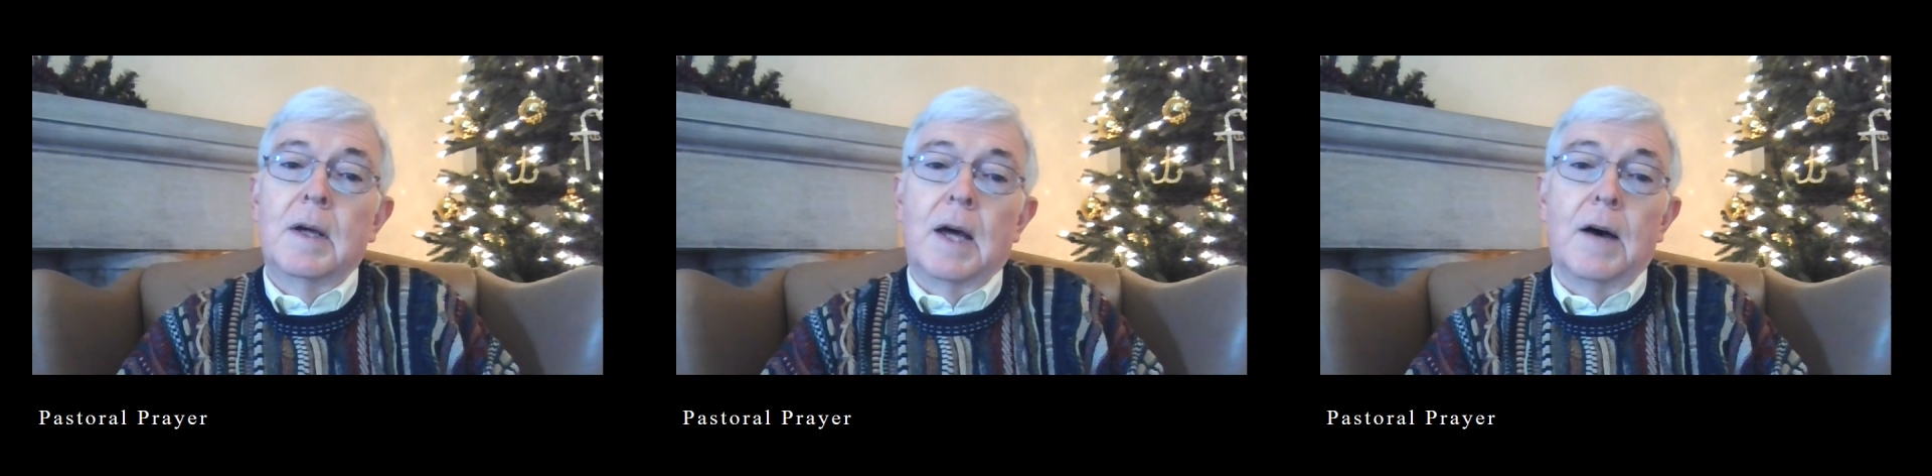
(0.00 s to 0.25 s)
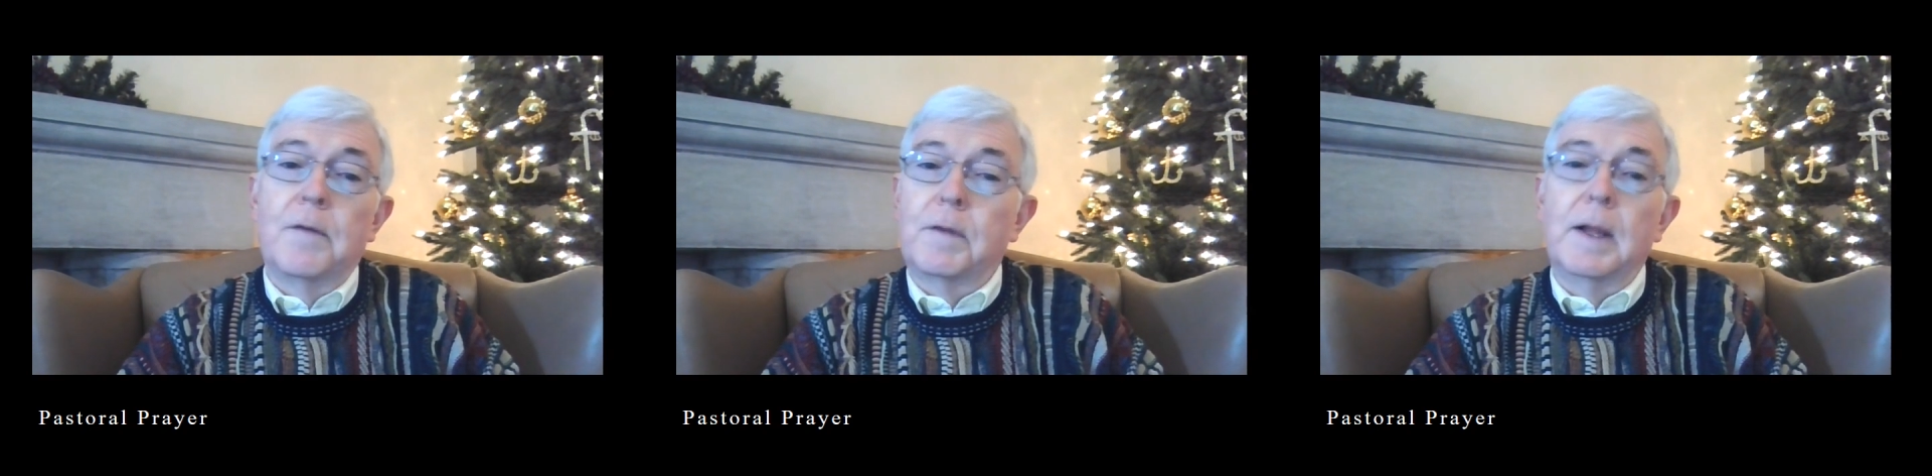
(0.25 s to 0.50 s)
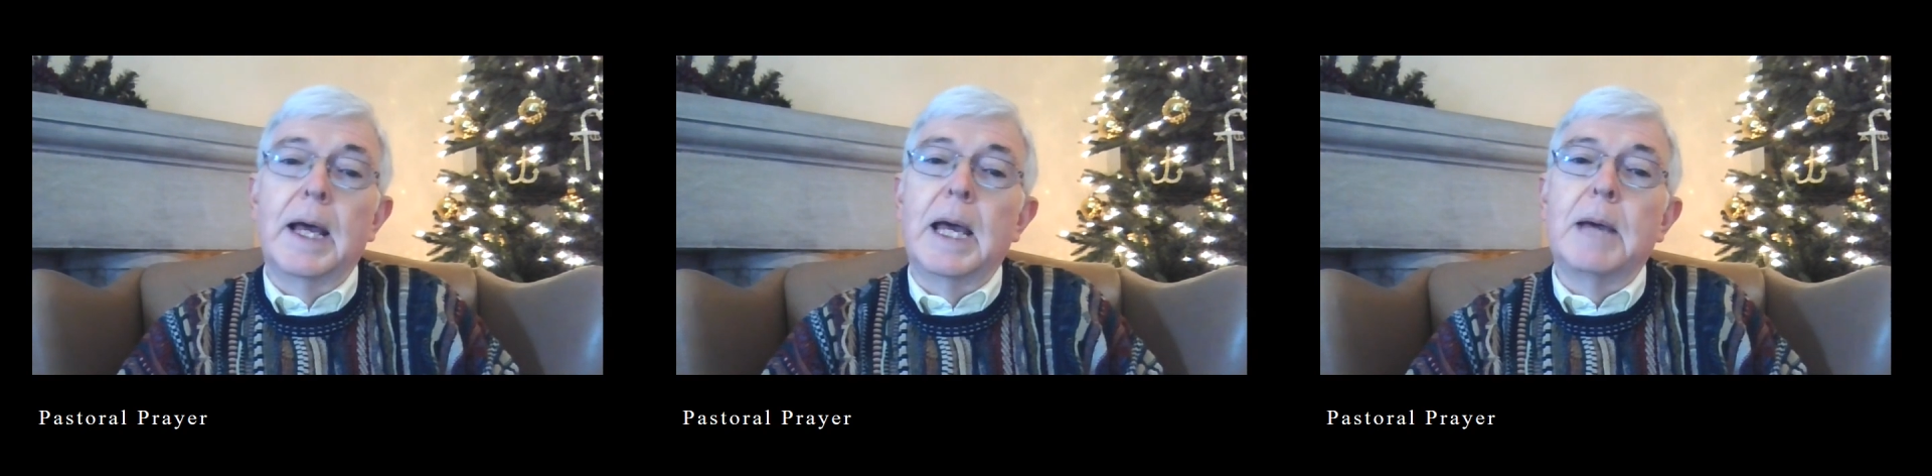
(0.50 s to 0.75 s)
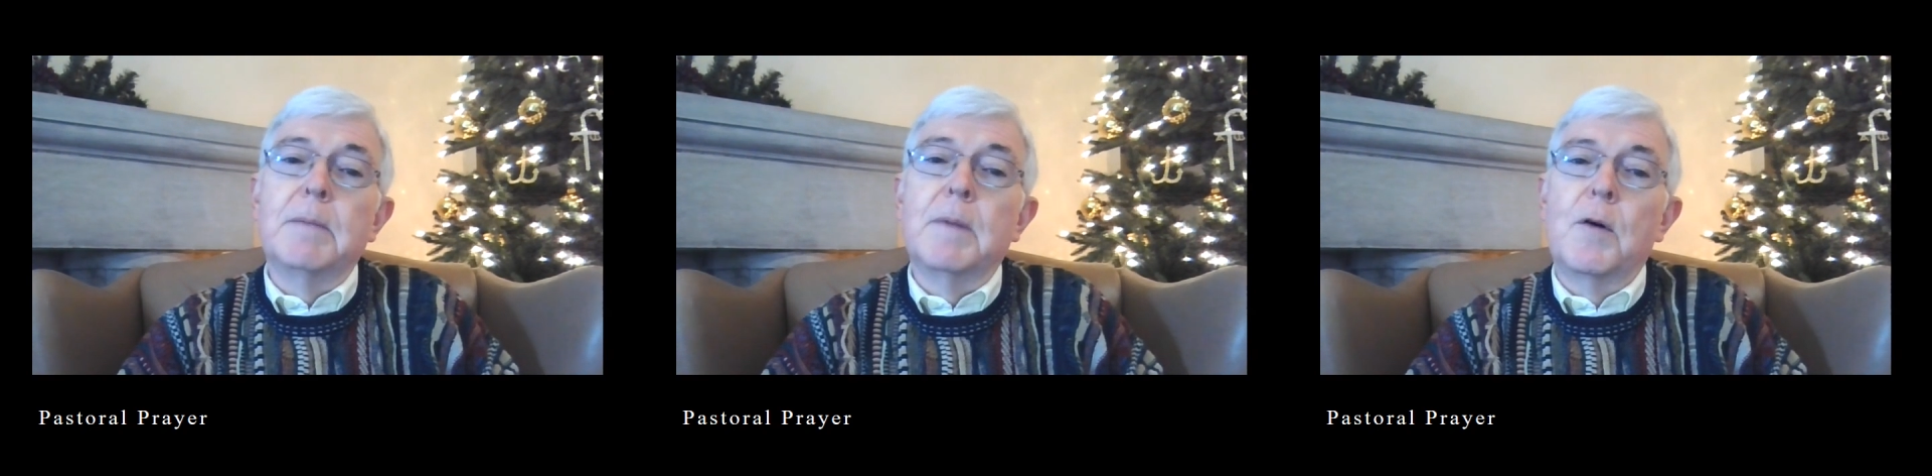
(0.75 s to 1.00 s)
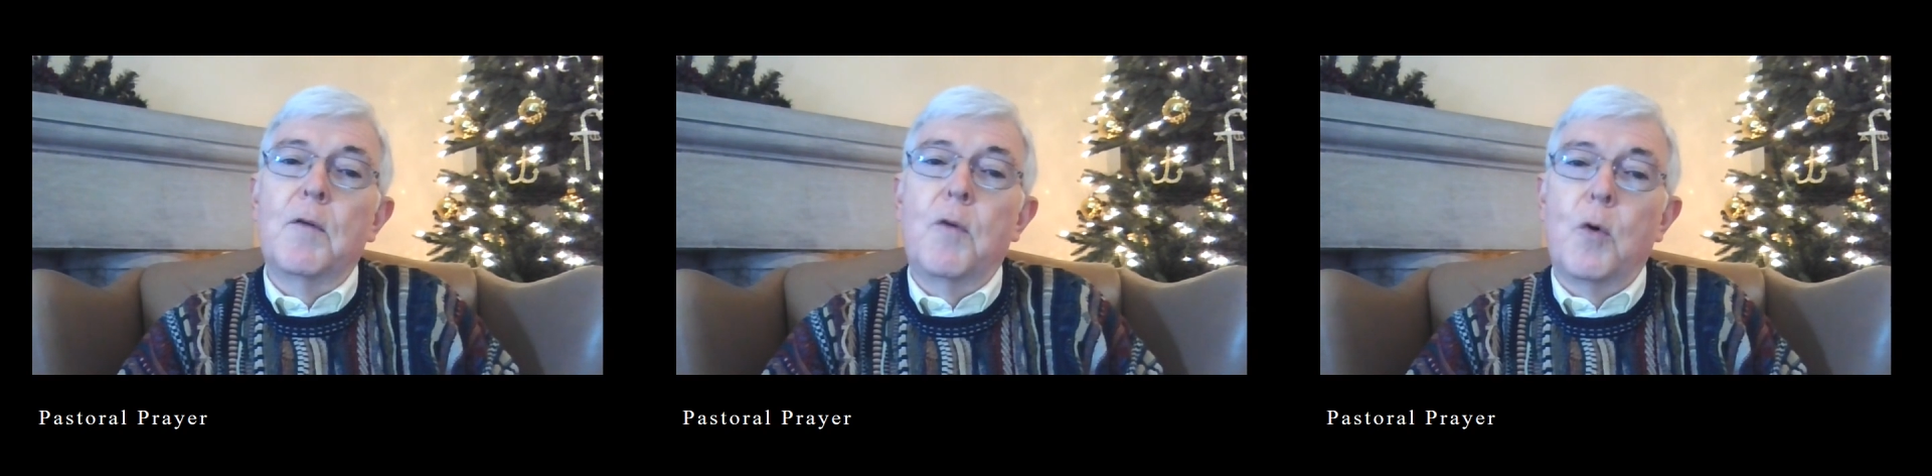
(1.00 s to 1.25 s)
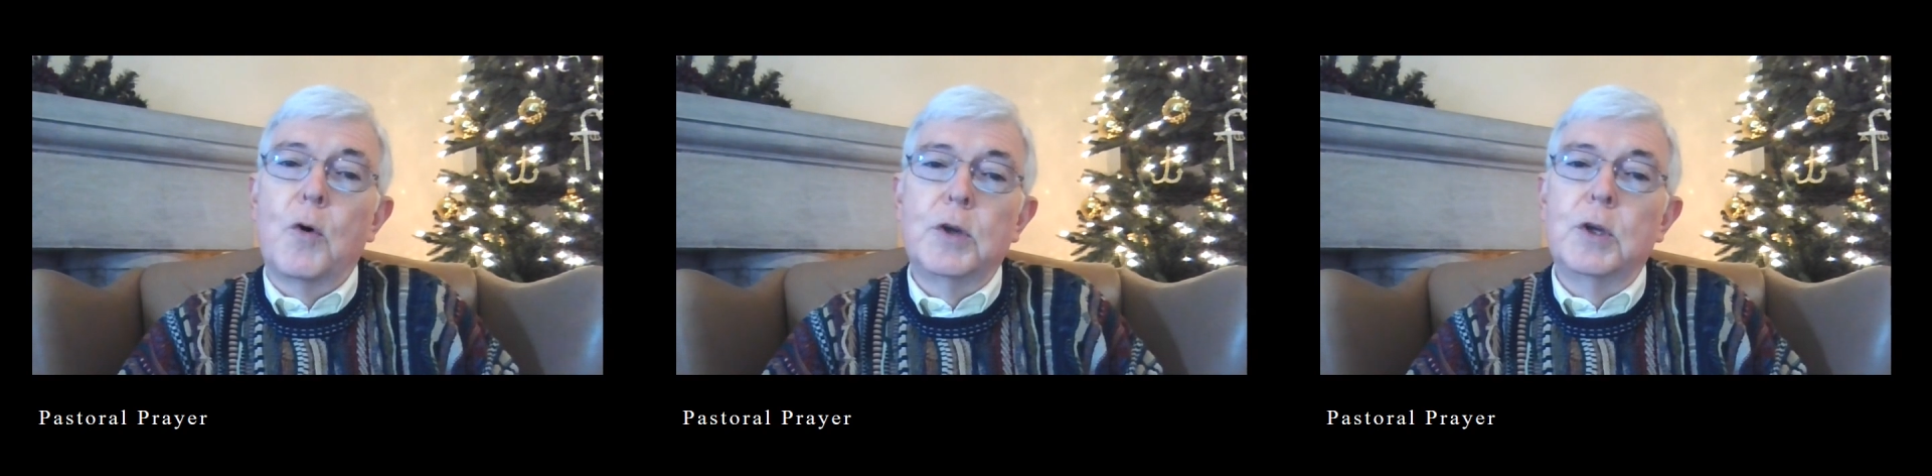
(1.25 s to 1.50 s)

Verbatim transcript: a flame for